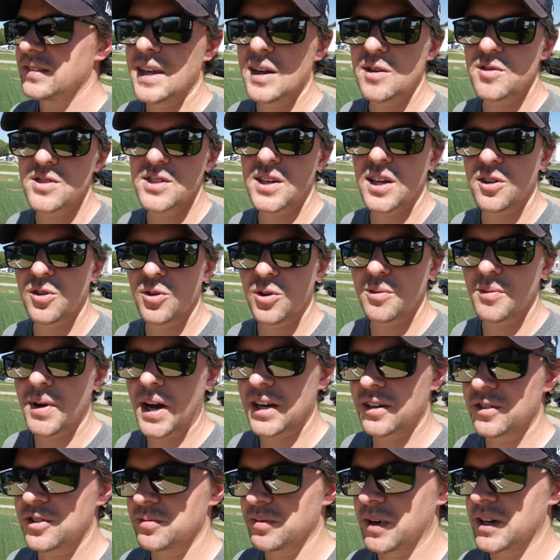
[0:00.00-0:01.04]
that was another
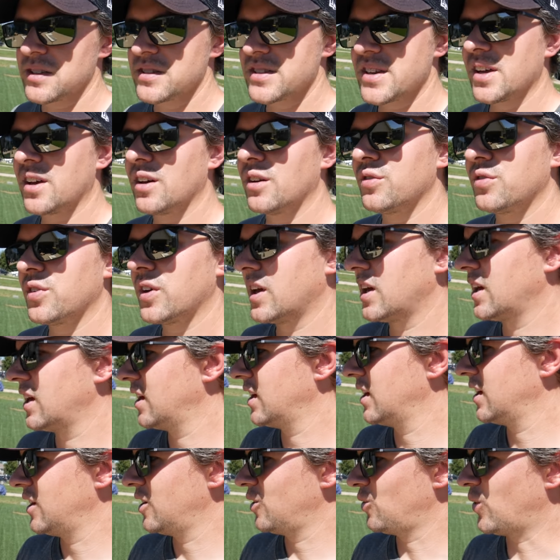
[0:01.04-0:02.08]
reminder to myself
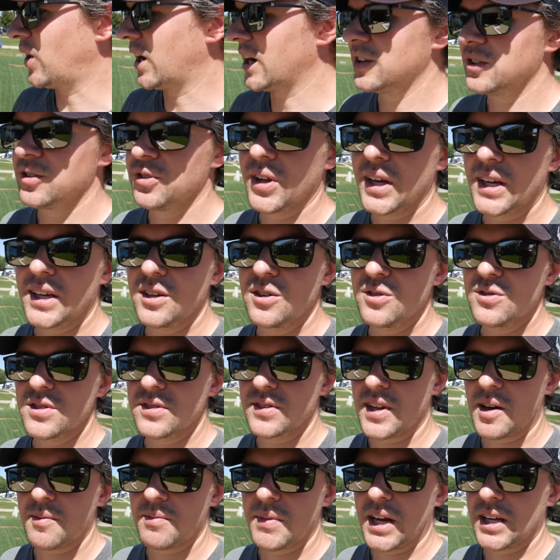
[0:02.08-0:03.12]
why I do like using
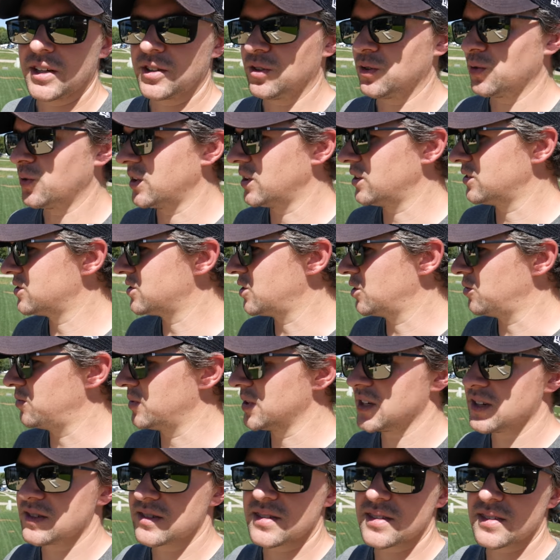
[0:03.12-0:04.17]
that manual reel too
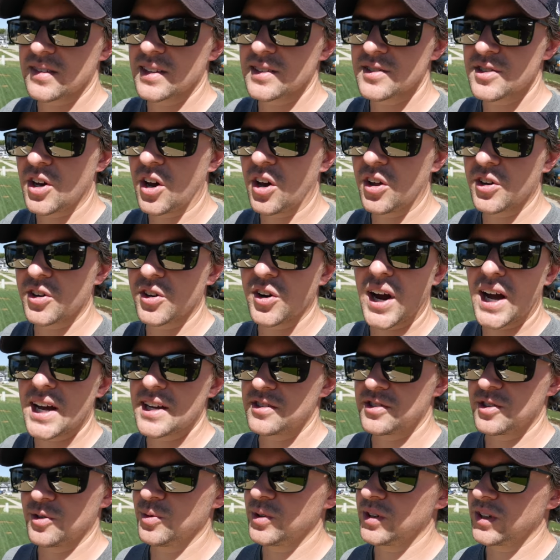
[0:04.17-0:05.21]
because the taller
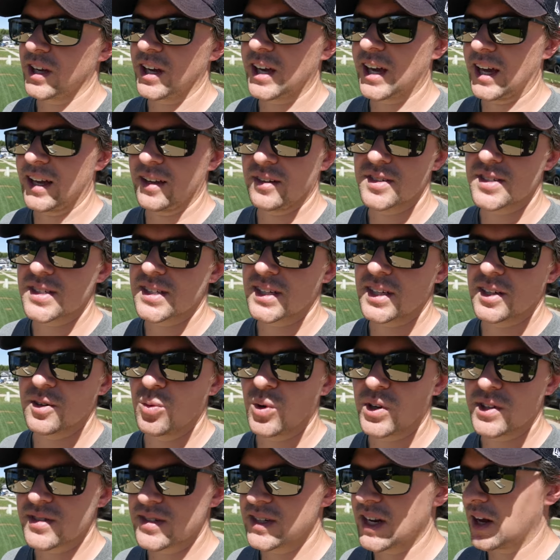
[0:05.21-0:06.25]
grass you really can't see
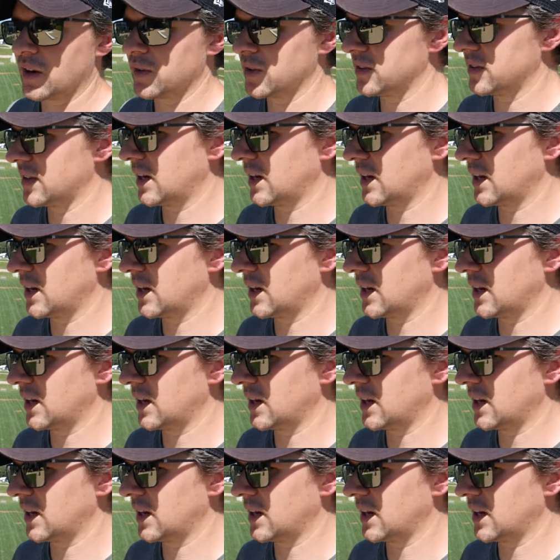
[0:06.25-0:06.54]
what's down in